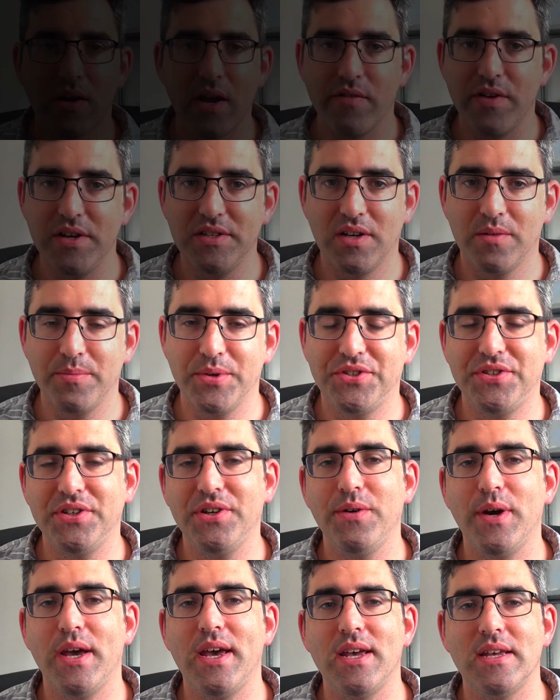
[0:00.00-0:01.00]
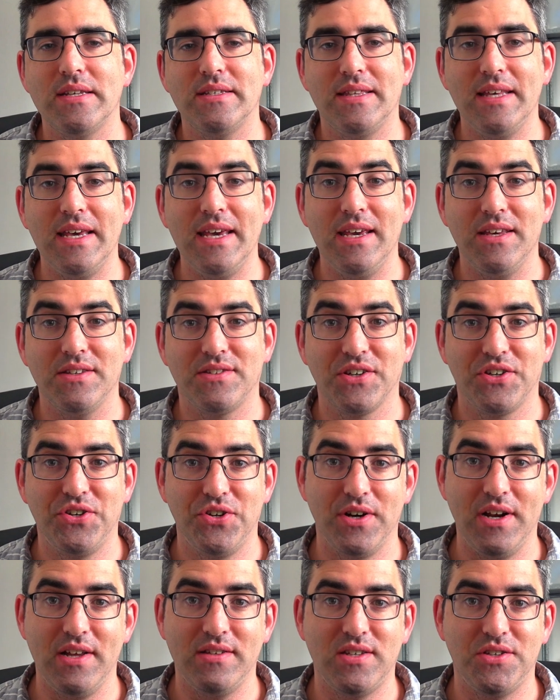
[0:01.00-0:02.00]
Okay, reason number two is the
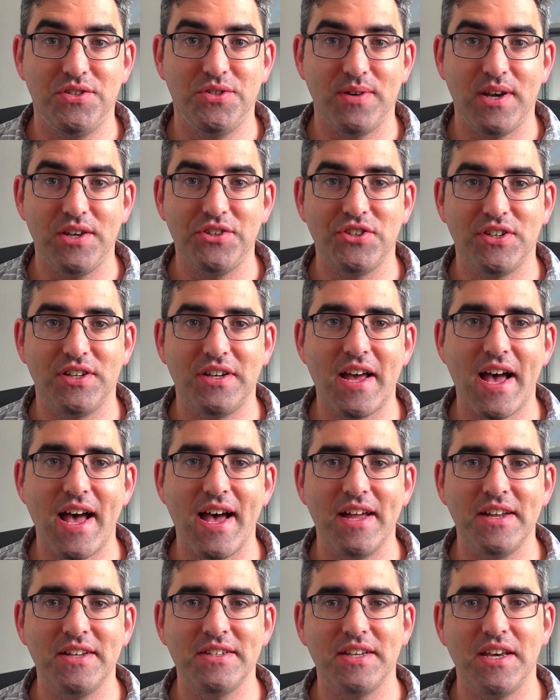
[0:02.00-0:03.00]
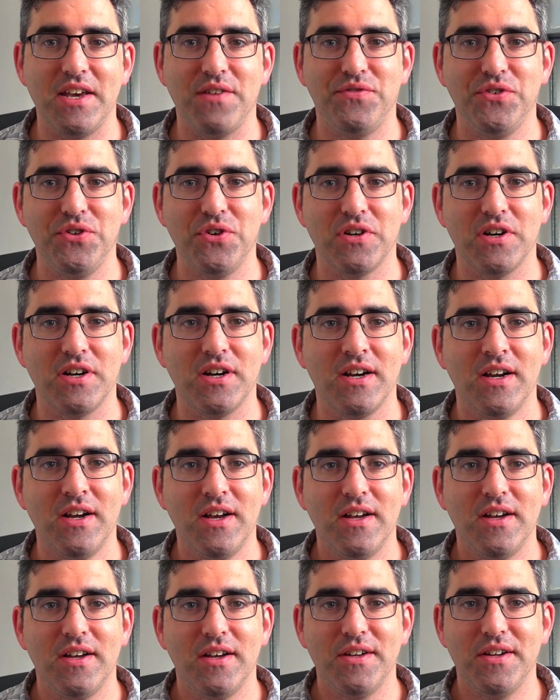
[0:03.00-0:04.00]
security situation. And if you're
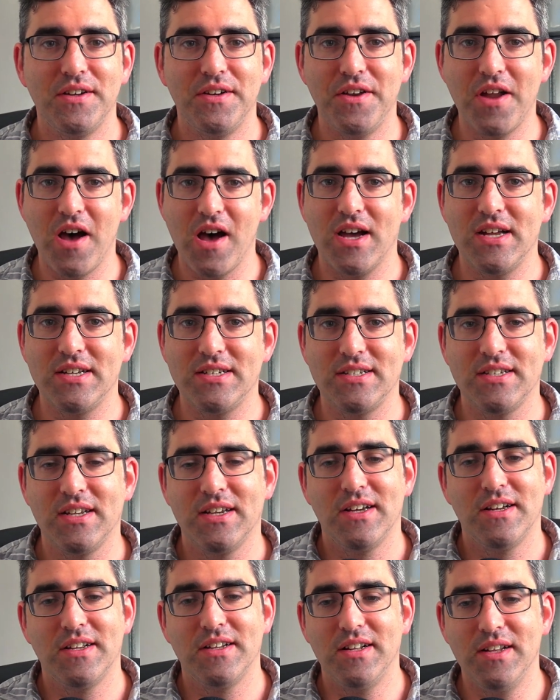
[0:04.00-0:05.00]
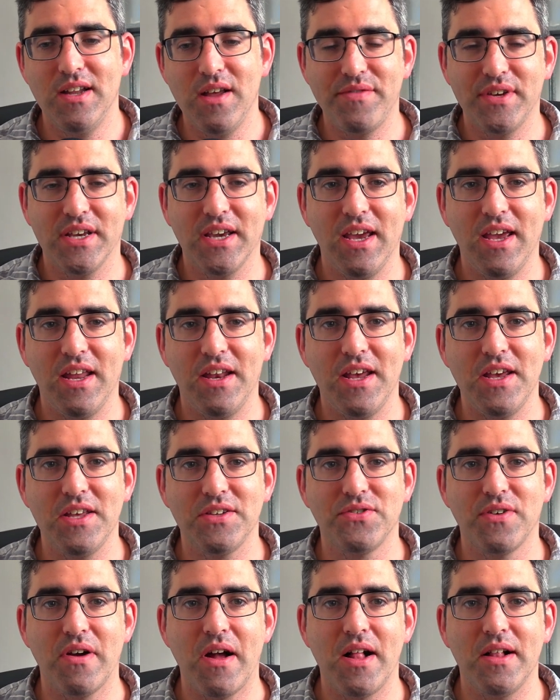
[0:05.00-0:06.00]
not living in
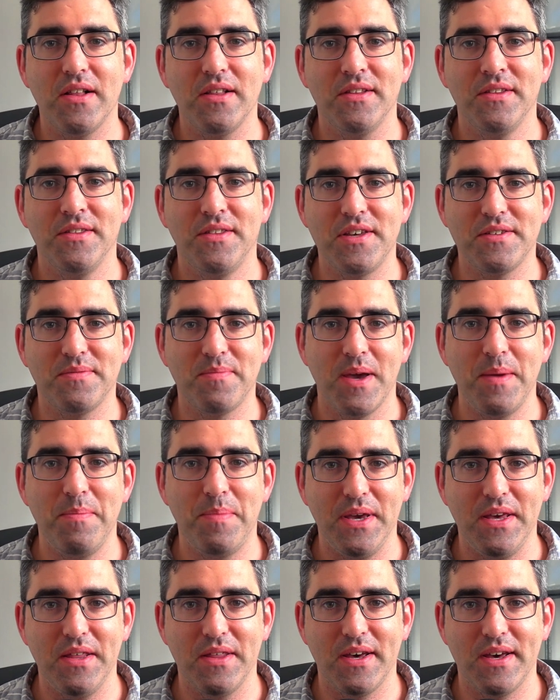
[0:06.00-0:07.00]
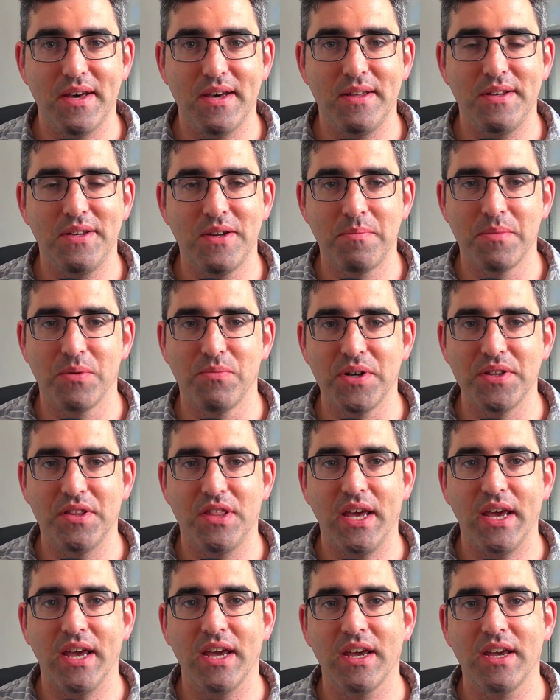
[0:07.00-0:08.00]
Israel, this might be the number one
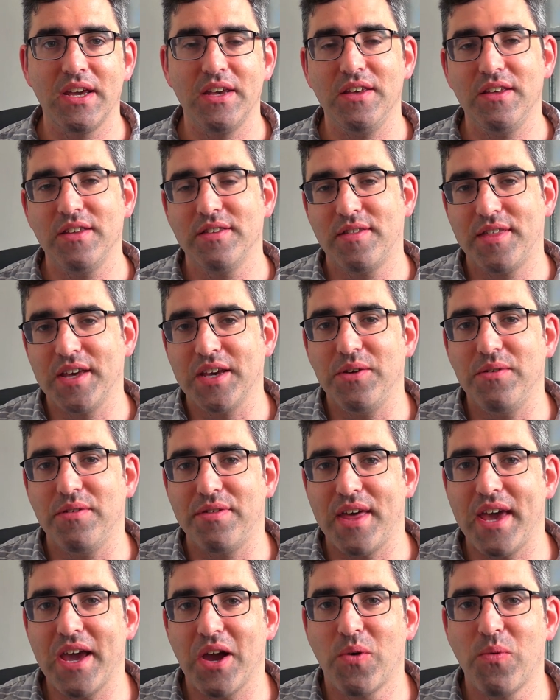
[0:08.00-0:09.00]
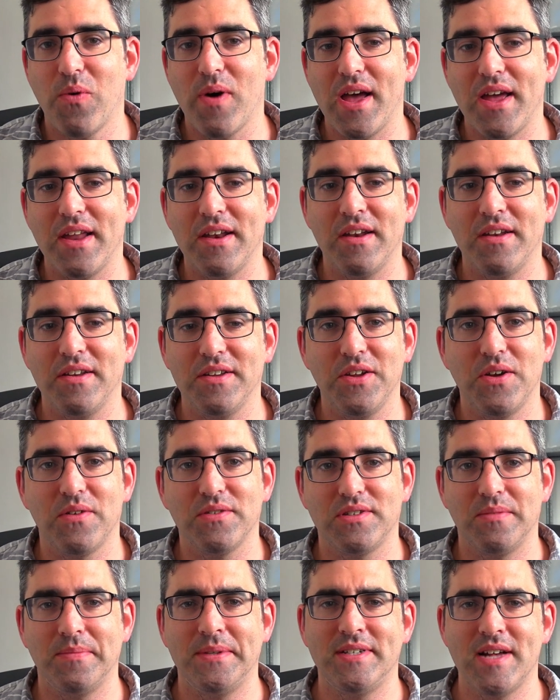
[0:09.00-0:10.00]
thing you think when, you know,
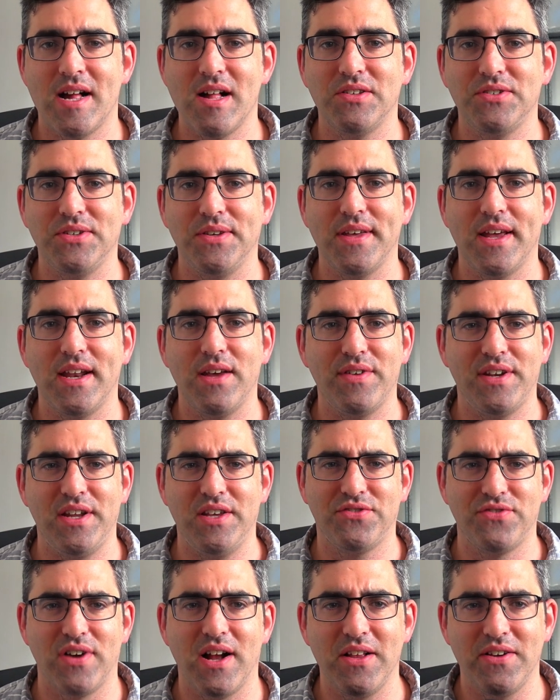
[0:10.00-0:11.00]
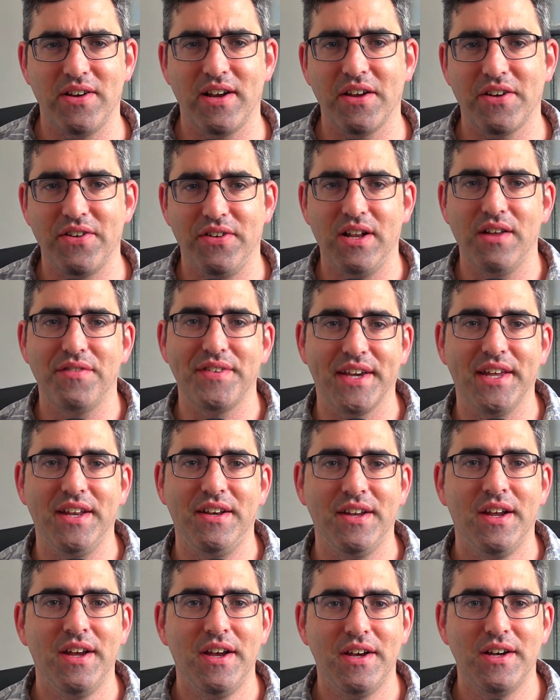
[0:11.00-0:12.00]
someone tells you they live in Israel. You're like, are you living
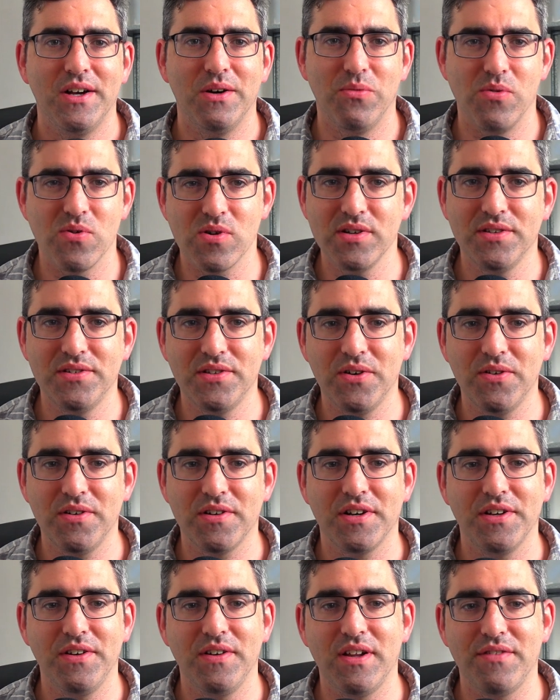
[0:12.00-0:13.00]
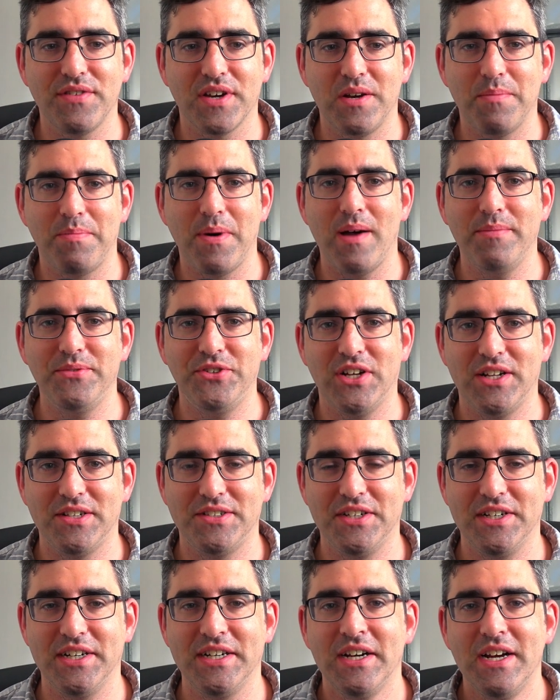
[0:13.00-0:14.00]
in a war zone? Are you living in a bomb
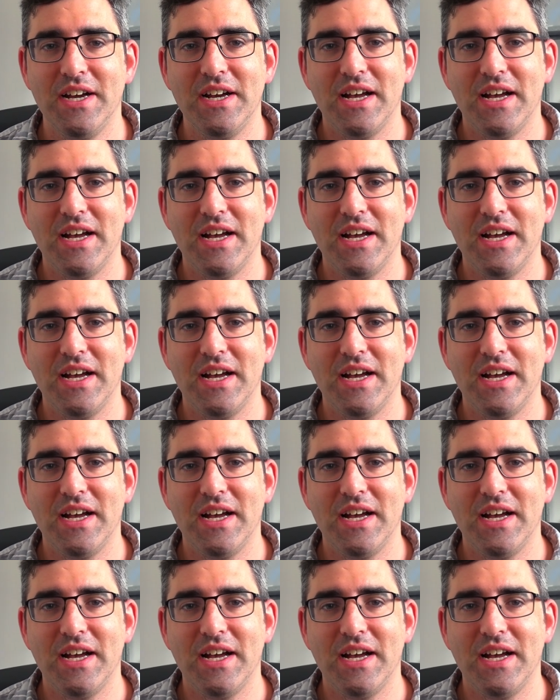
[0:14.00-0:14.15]
shelter?